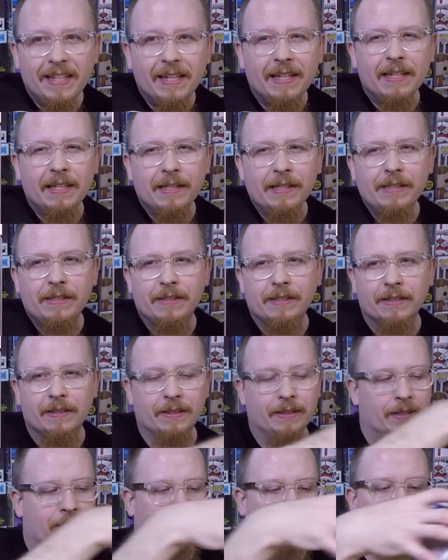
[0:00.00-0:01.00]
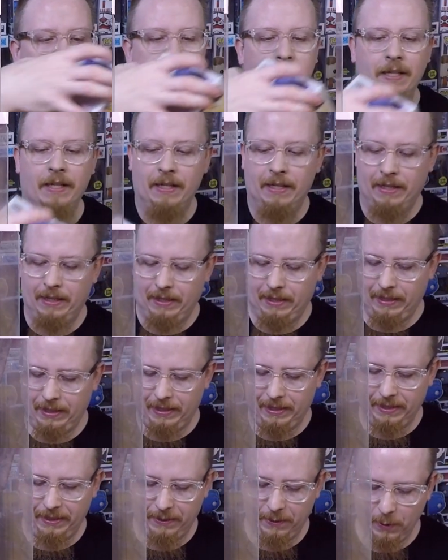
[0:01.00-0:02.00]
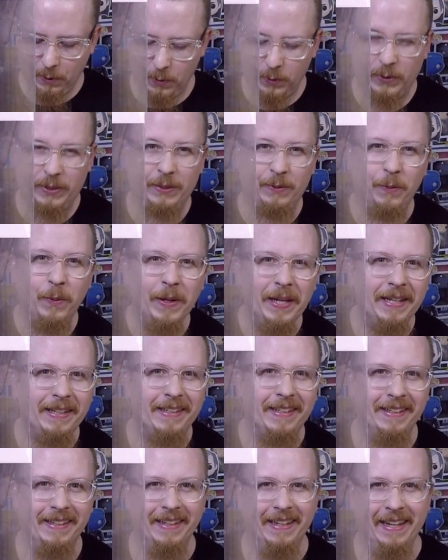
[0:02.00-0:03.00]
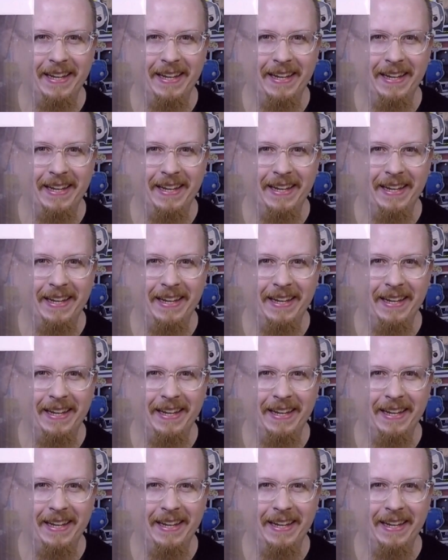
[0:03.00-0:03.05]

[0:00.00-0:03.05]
Yes! Uh, oh, sweet.